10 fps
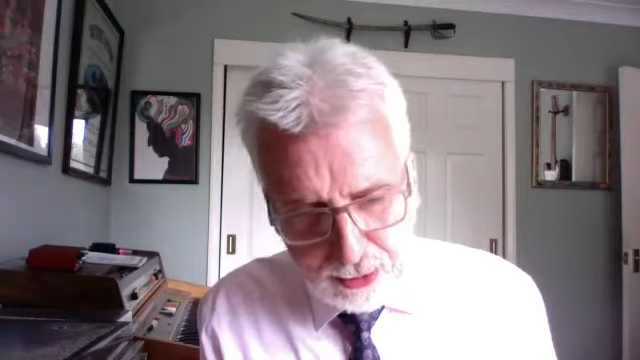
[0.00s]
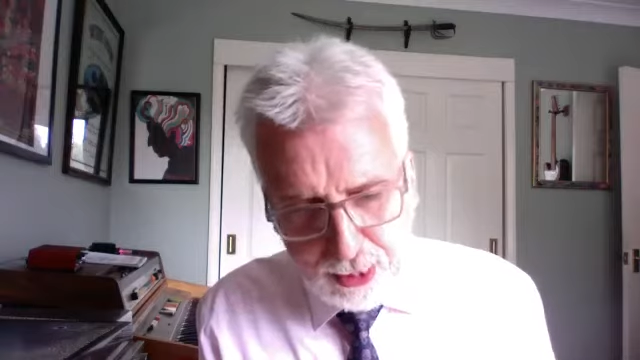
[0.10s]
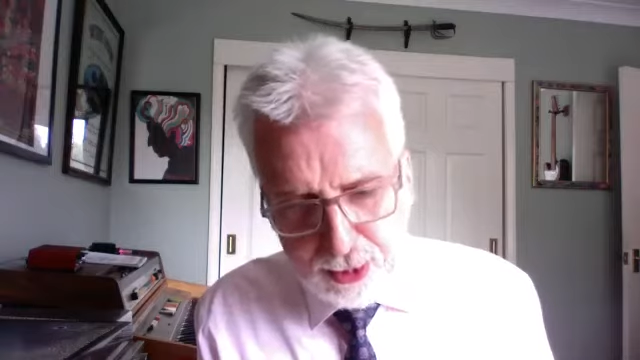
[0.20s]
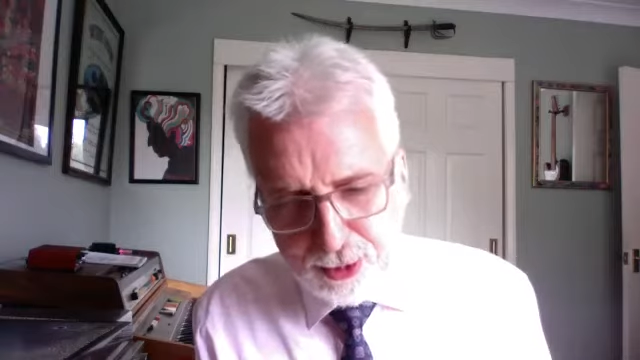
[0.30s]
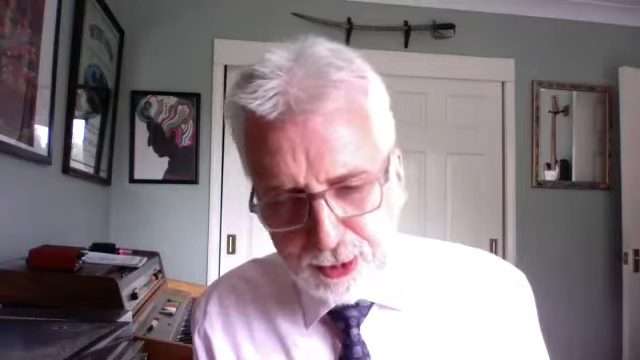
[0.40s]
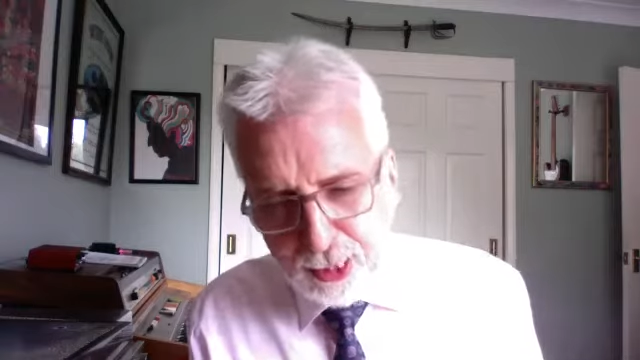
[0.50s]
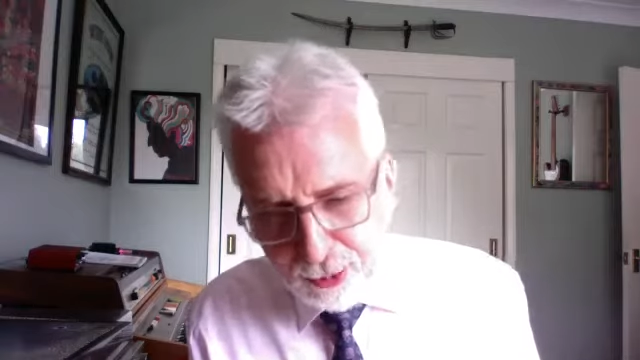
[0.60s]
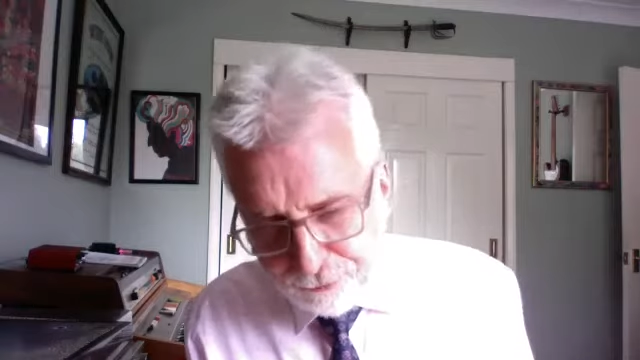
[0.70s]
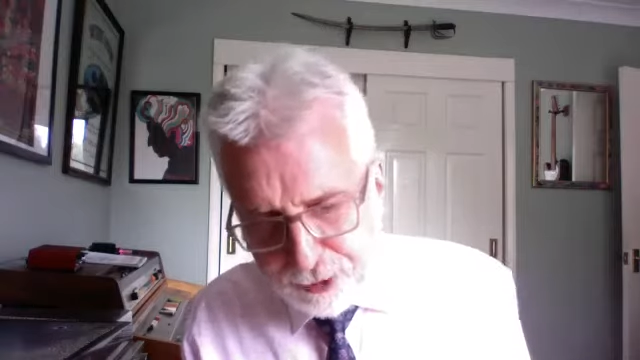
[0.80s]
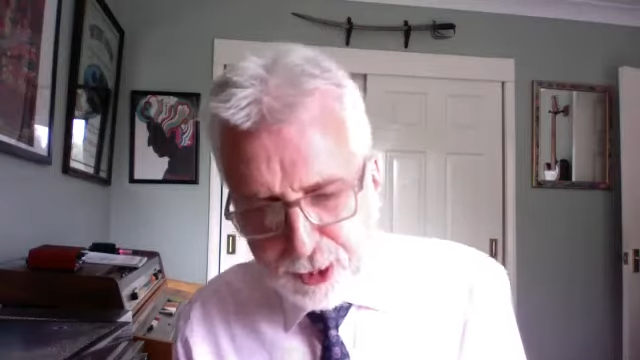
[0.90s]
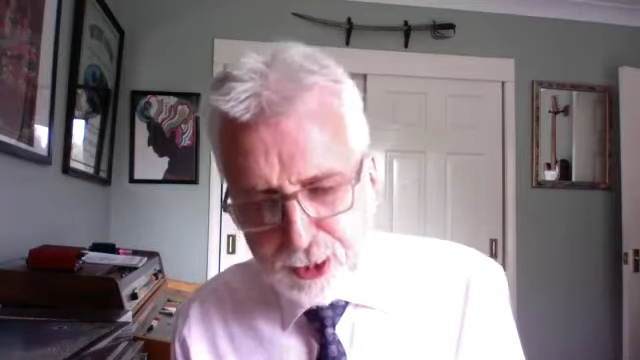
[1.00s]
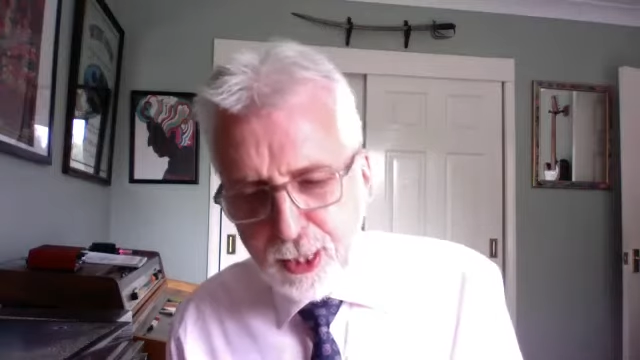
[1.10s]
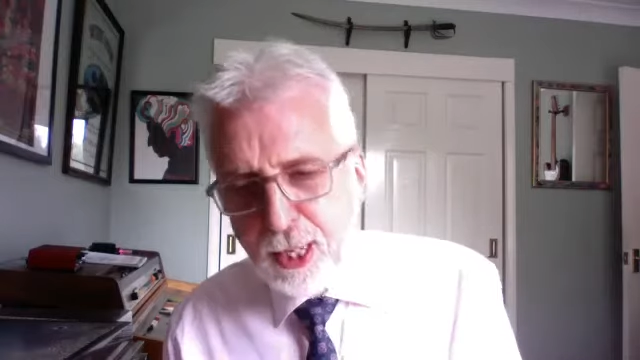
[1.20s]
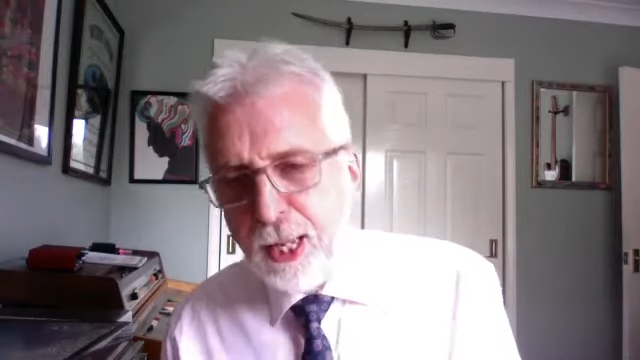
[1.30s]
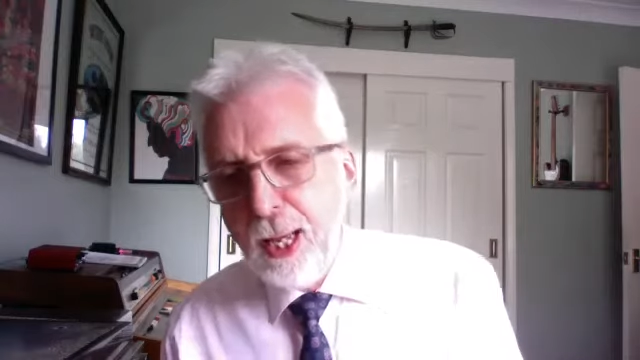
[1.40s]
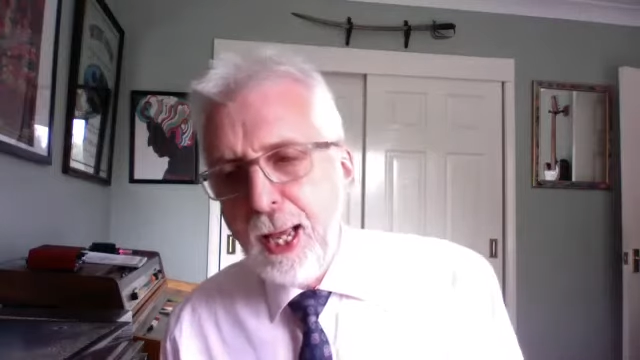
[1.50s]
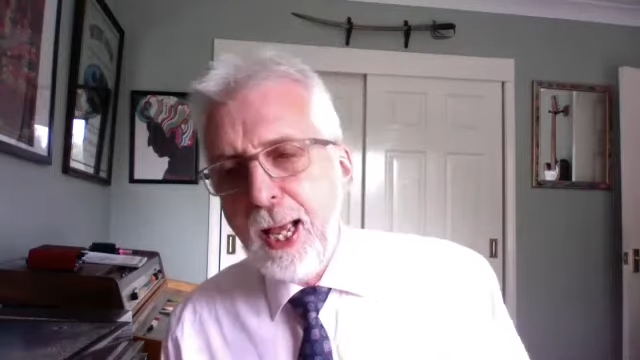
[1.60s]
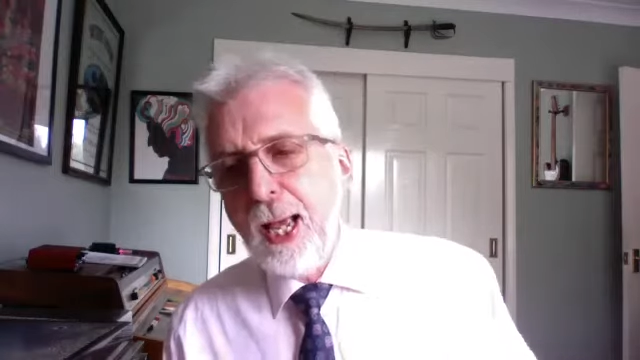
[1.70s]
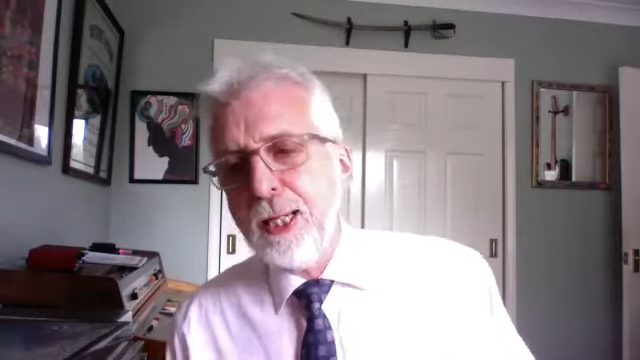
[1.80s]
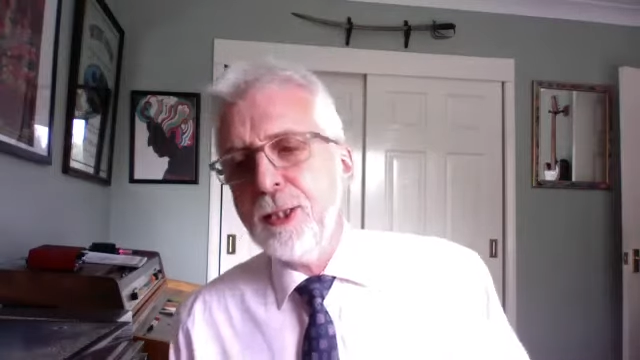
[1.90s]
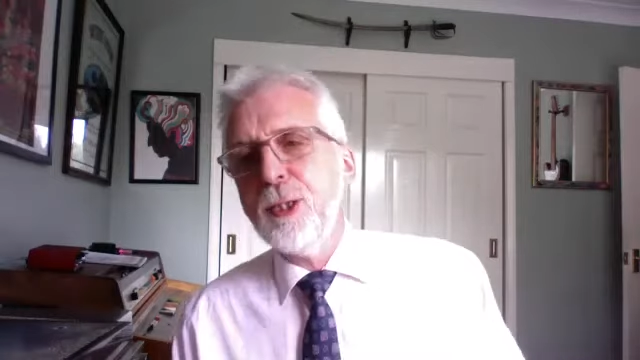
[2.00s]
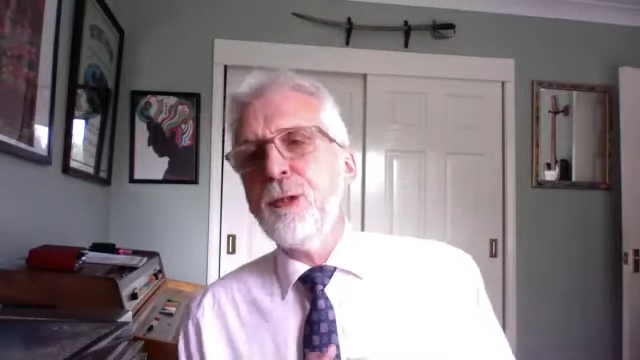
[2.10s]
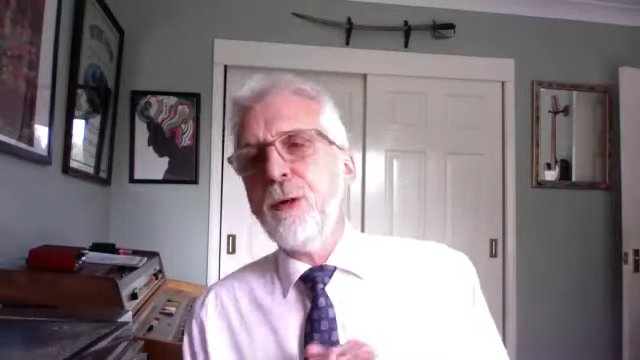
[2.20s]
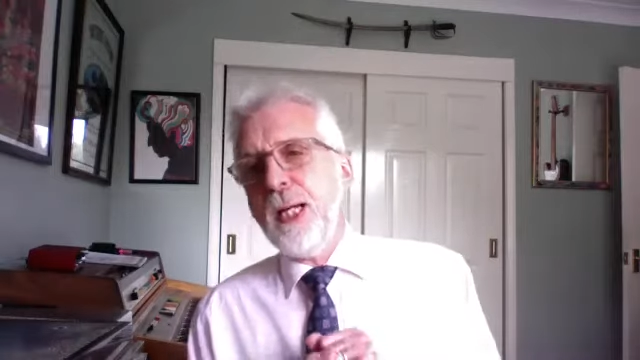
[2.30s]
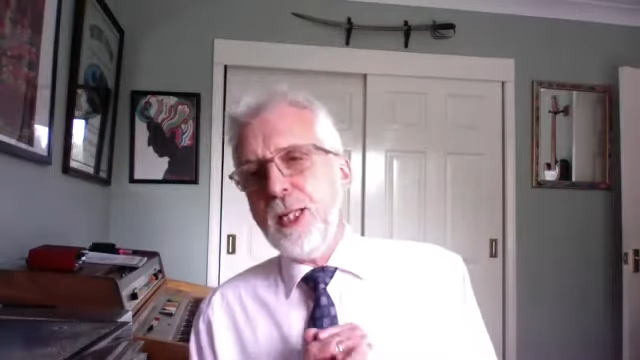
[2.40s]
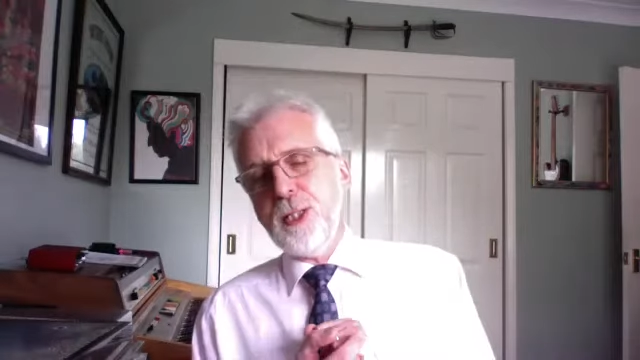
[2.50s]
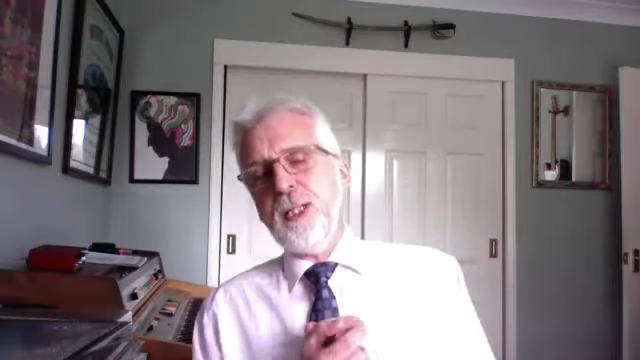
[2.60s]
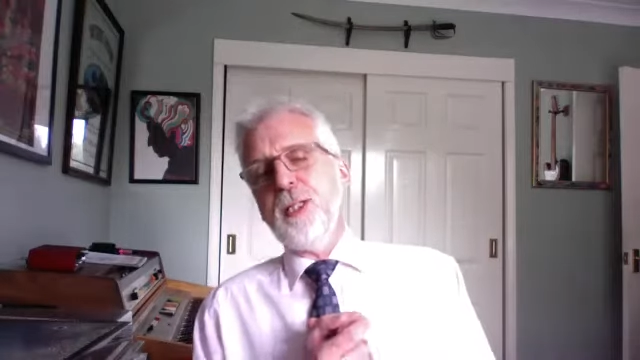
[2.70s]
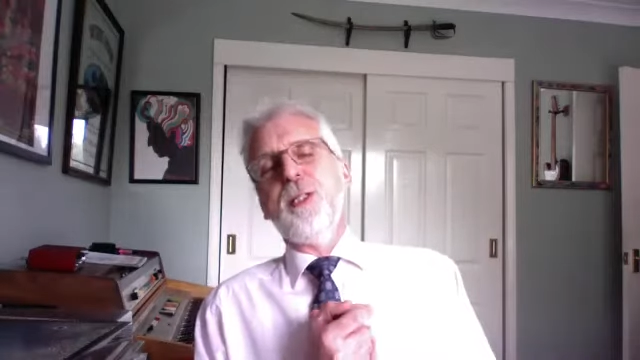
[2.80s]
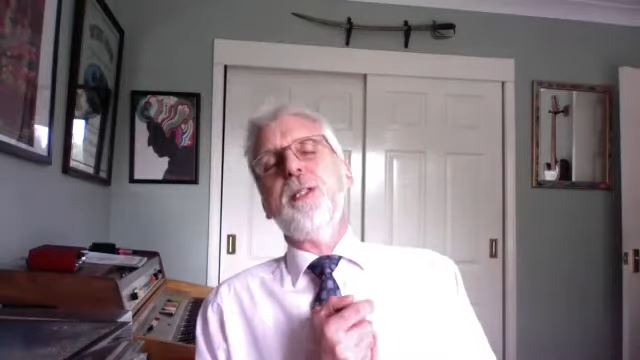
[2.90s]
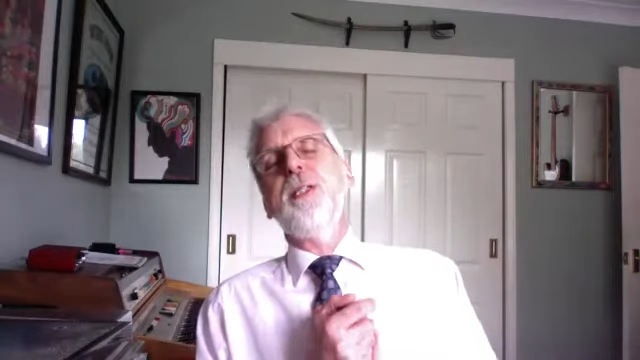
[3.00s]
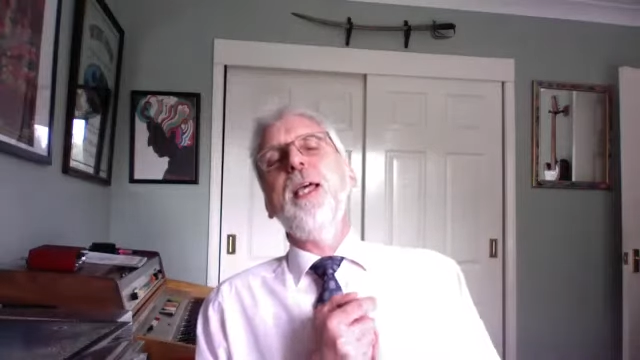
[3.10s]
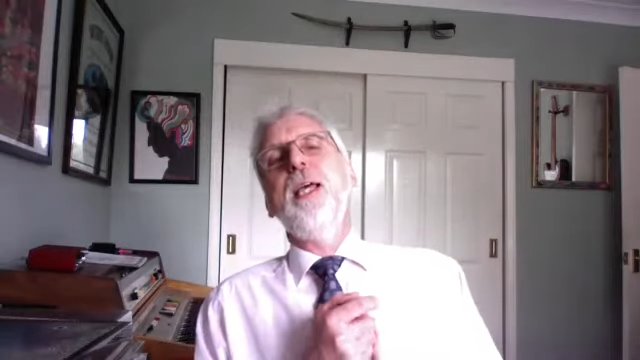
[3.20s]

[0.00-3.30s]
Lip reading: his gifts and graces